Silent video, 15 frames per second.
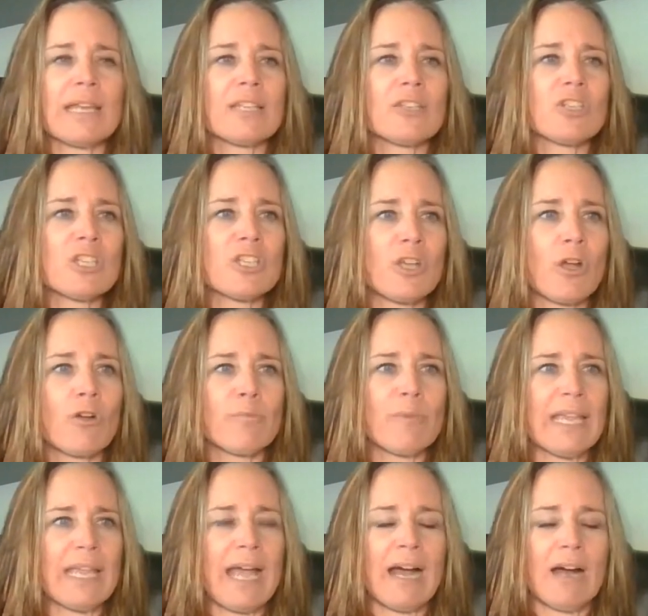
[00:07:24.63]
And it just showed
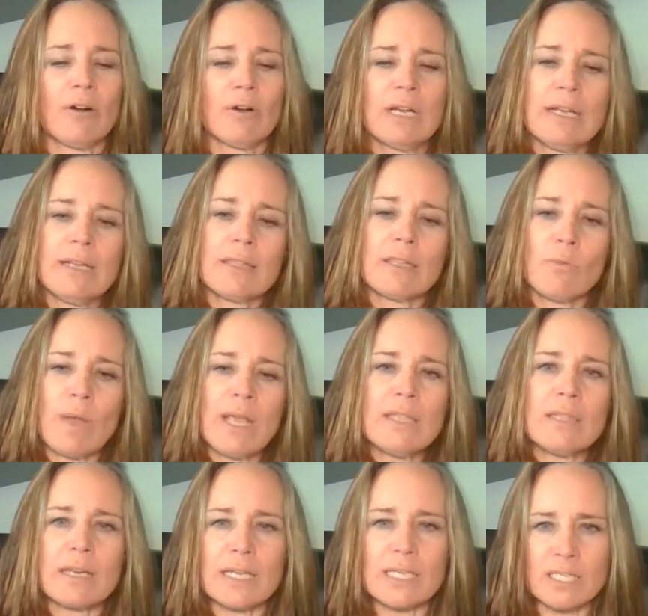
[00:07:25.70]
me how the way
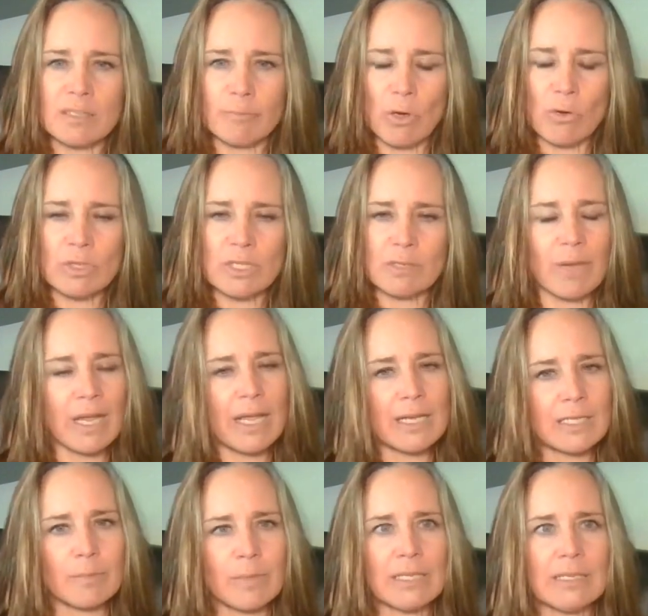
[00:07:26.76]
that I spoke to my
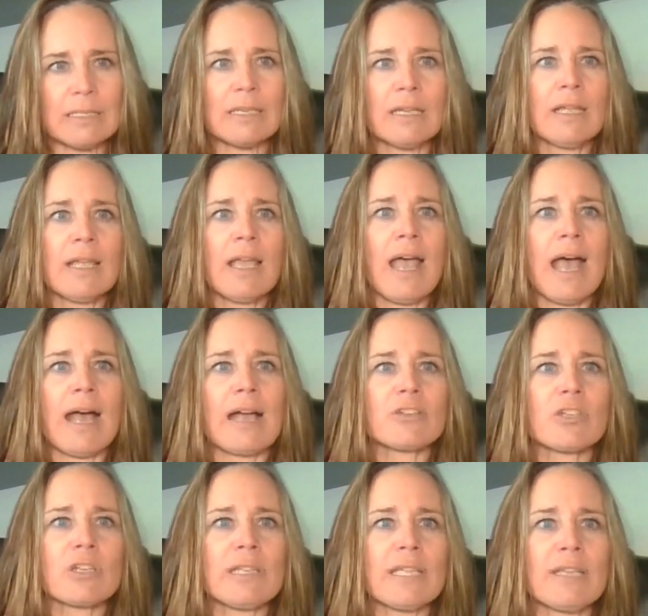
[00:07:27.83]
husband
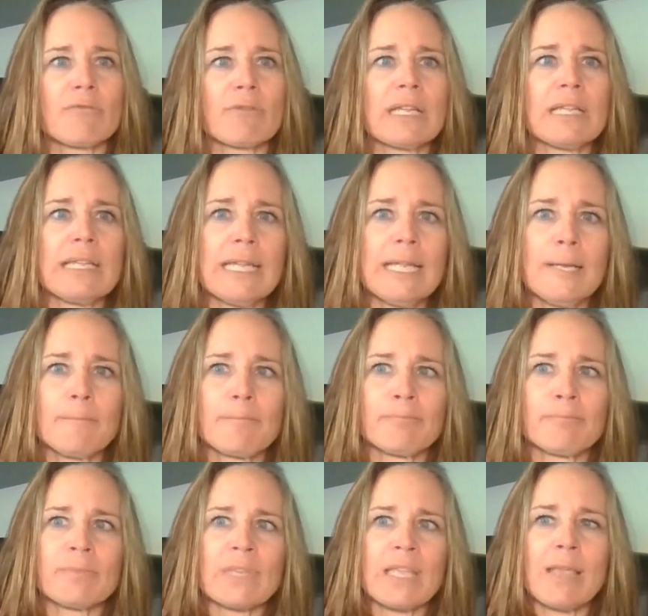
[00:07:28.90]
actually really
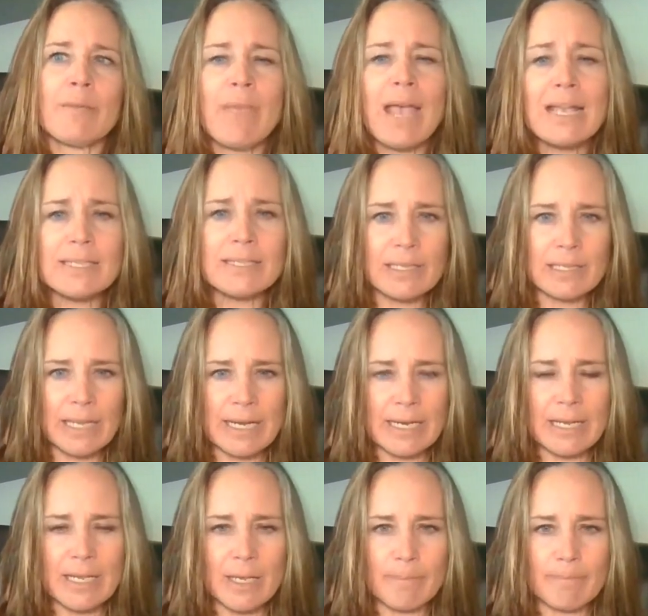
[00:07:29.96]

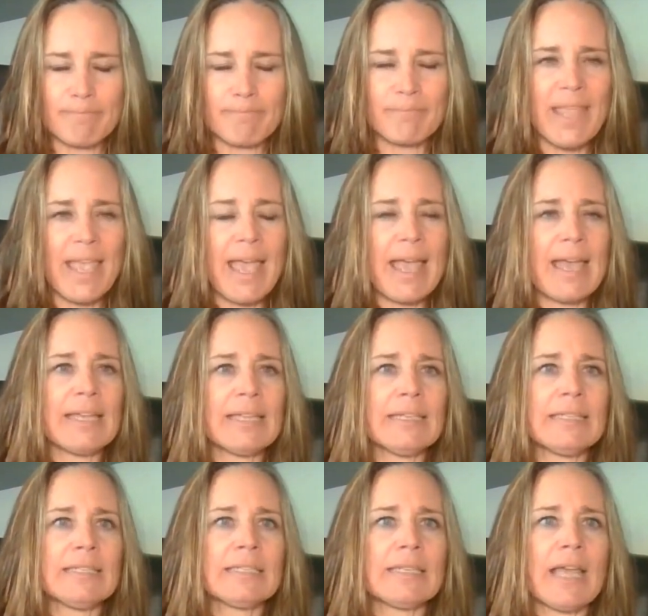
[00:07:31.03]
emasculated him
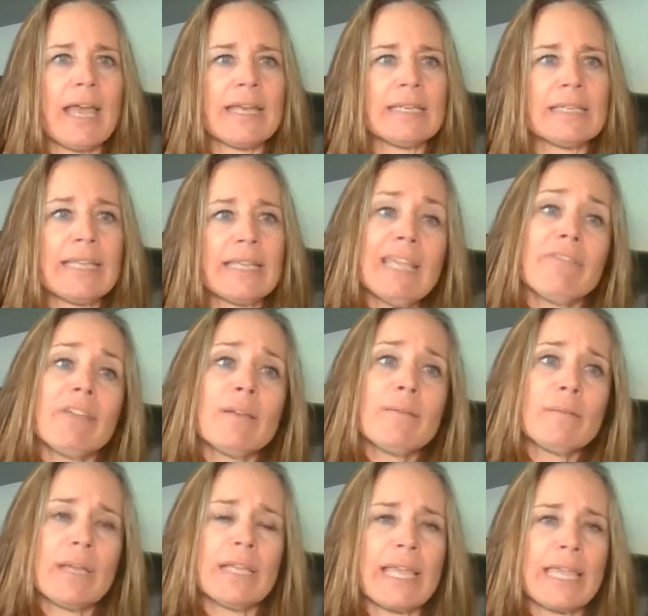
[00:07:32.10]
and and it gave
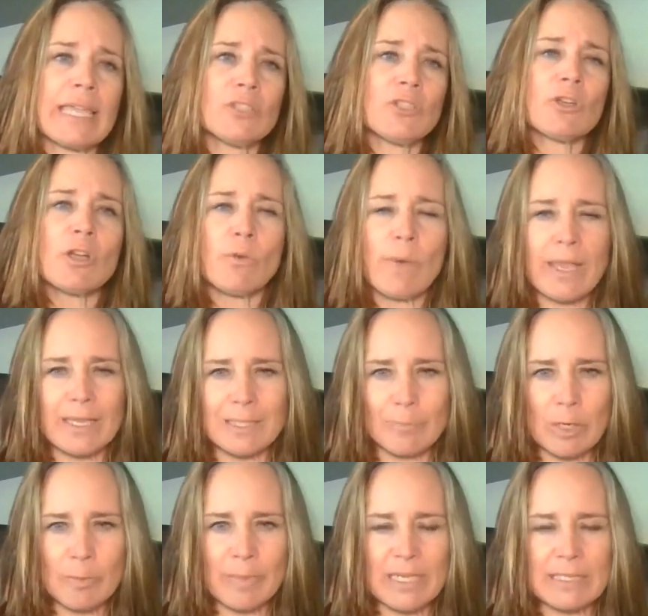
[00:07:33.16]
him like it took away his
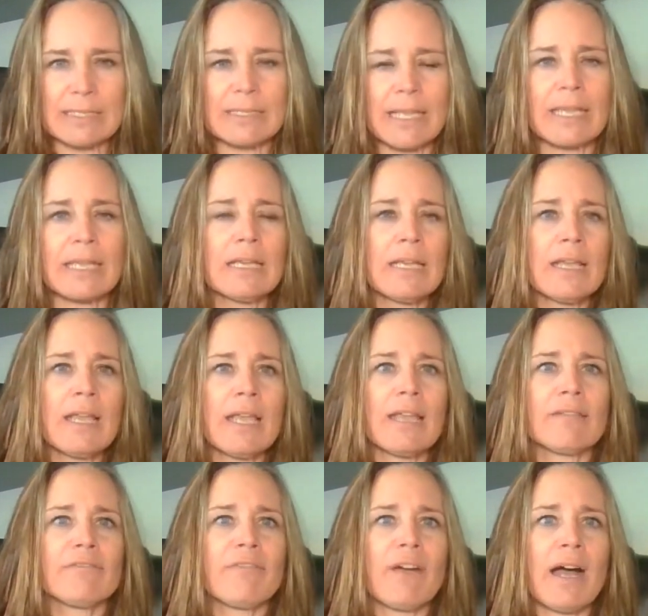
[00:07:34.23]
purpose like
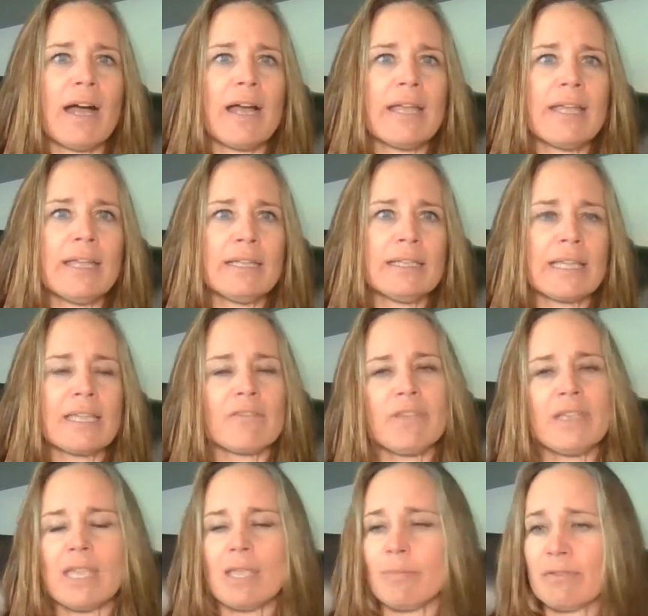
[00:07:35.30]
if i like if
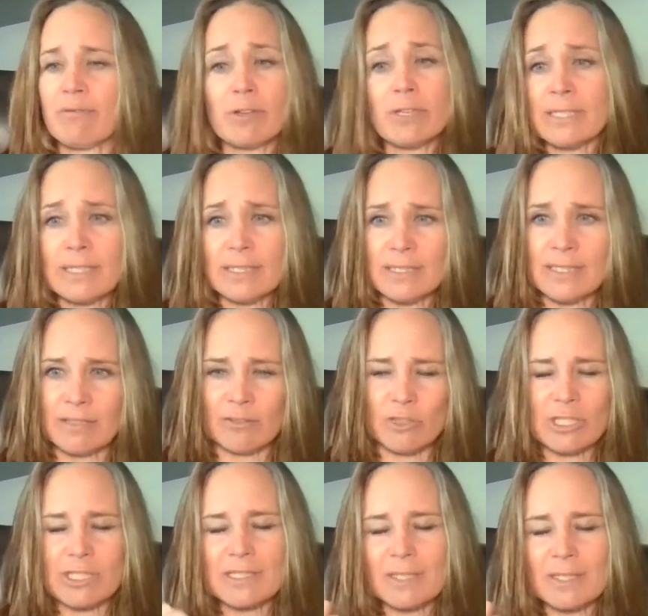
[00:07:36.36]
he came for instance it's
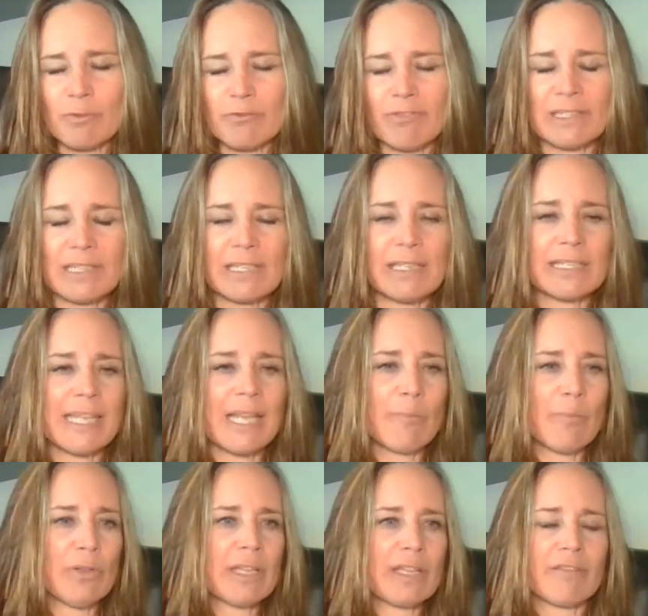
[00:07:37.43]
just a simple fun little
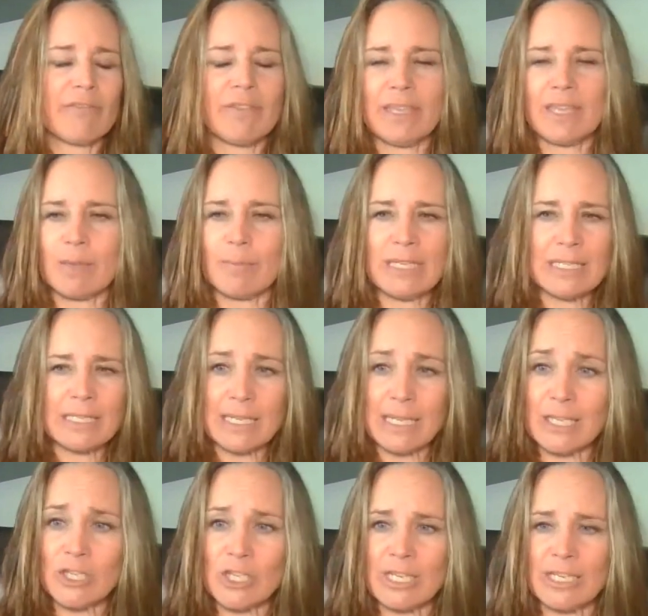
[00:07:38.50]
example like if he came into the
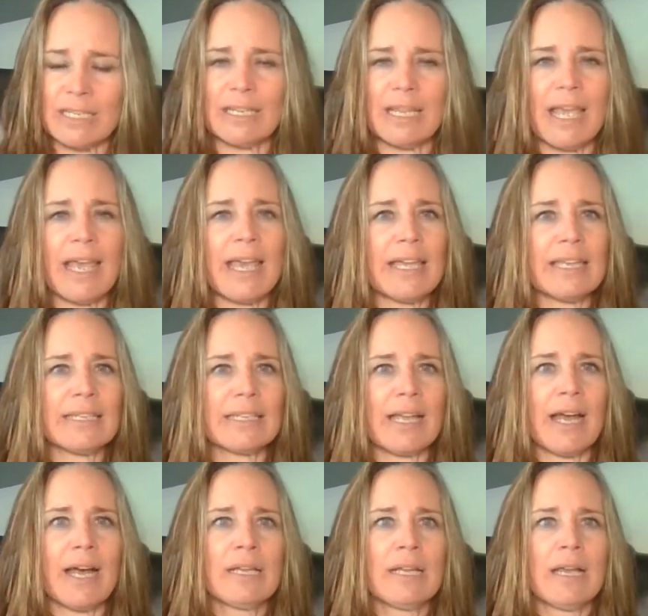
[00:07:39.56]
kitchen and
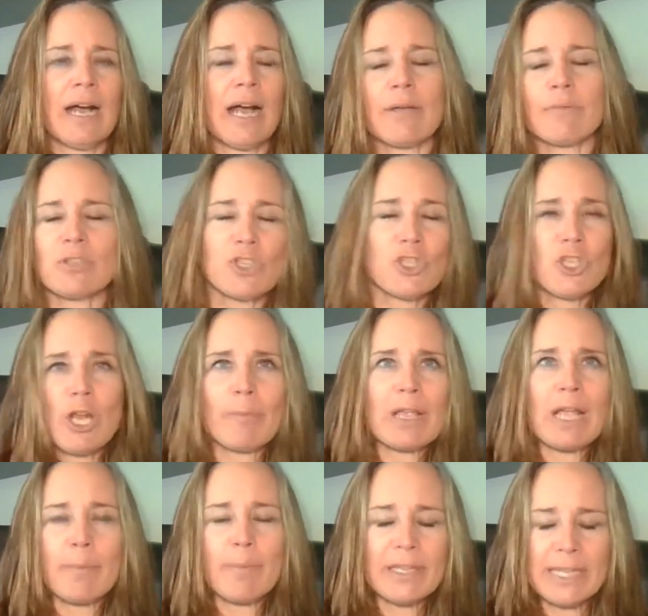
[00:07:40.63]
uh, I was
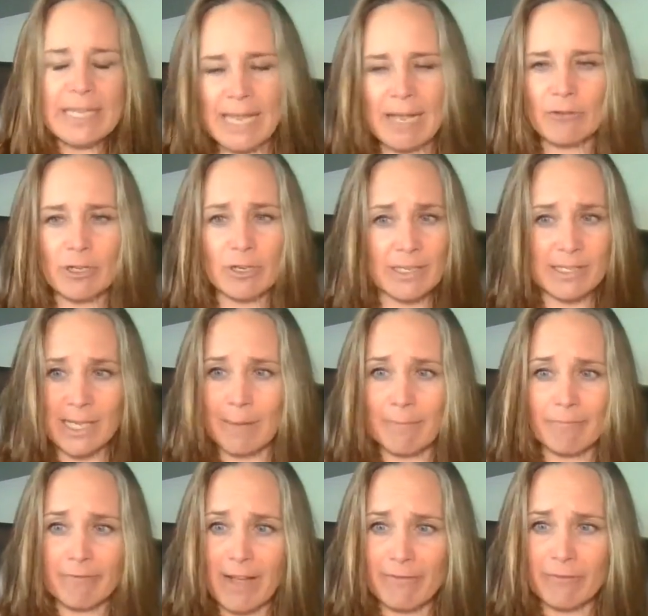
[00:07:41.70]
jumping up on the counter because I'm
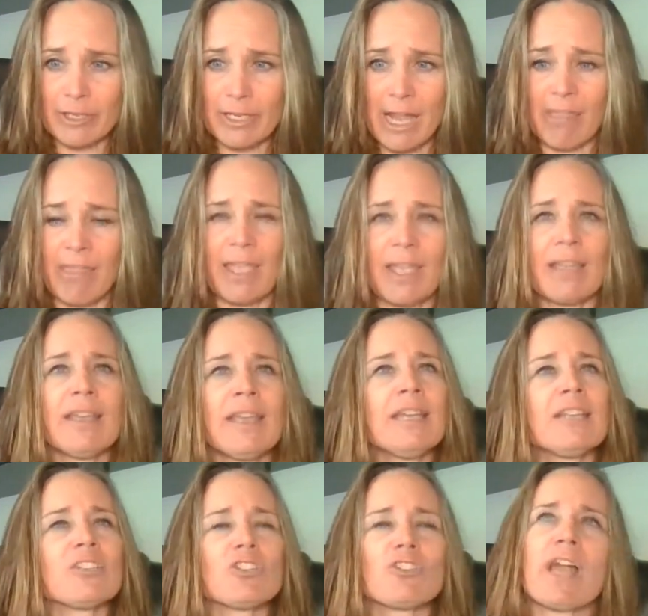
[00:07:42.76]
five foot nothing
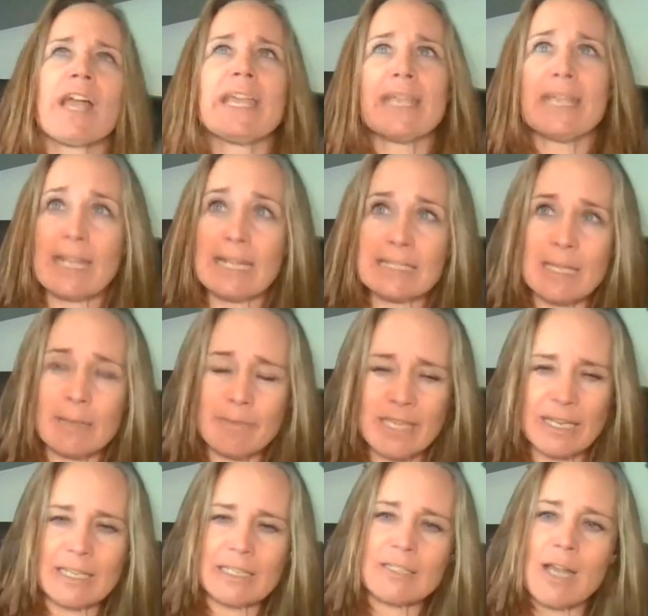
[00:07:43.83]
to try and get something
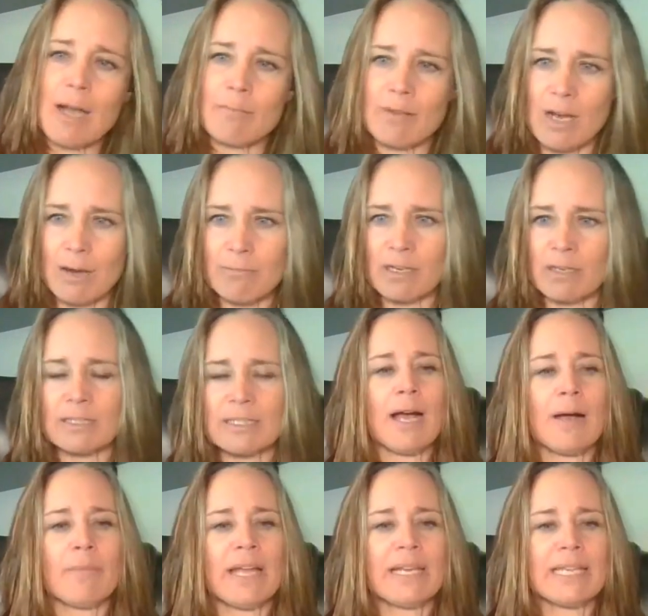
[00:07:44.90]
in a top cupboard.
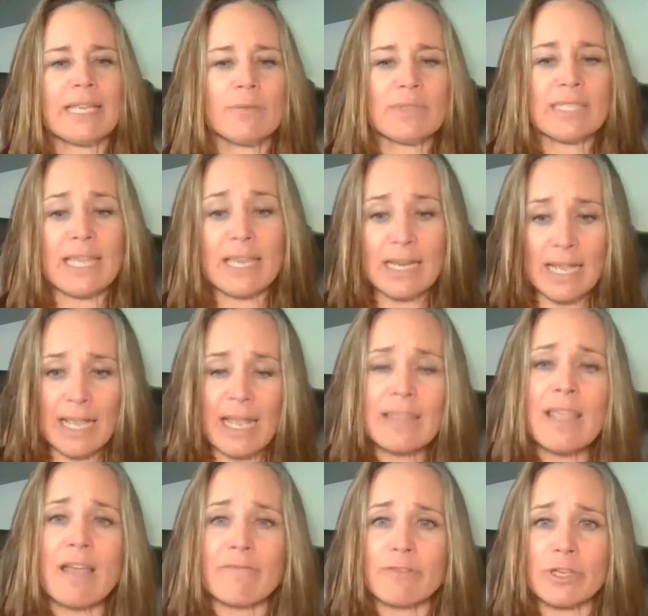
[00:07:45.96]
Um, and he would say, Can I get
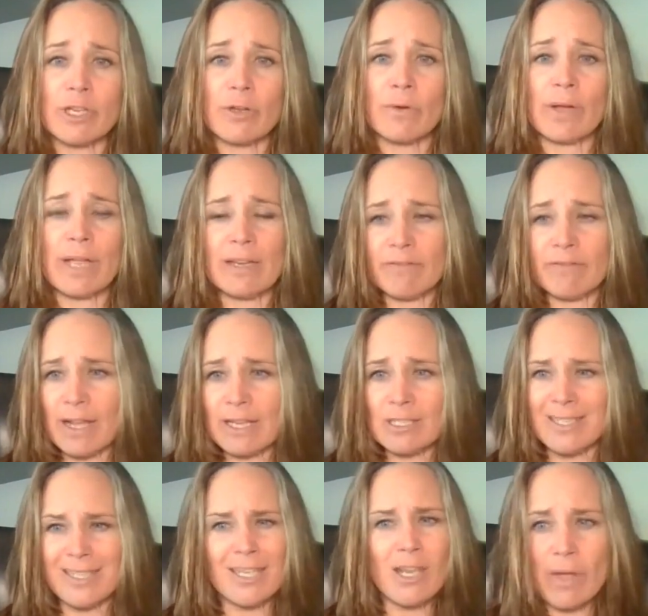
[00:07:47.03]
that for you? And if I
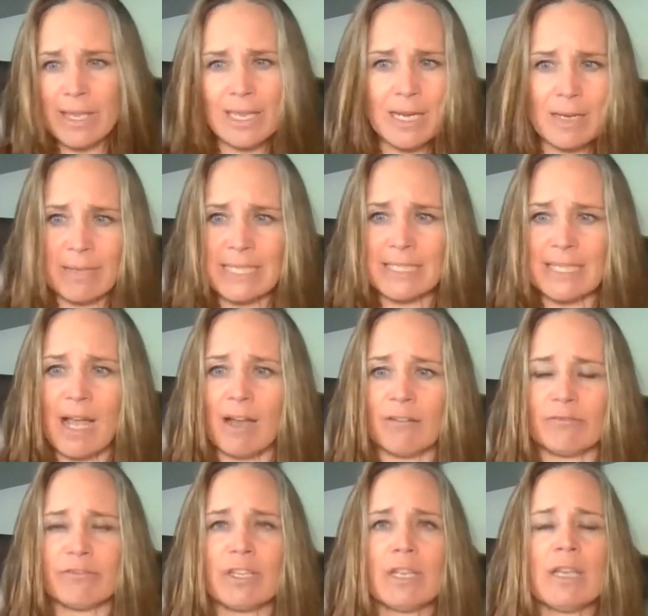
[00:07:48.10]
just said, No, I can get it
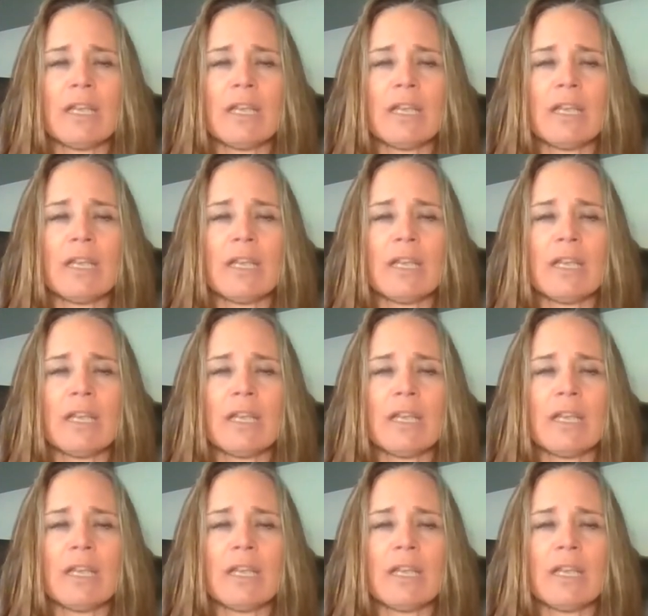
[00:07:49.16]
myself,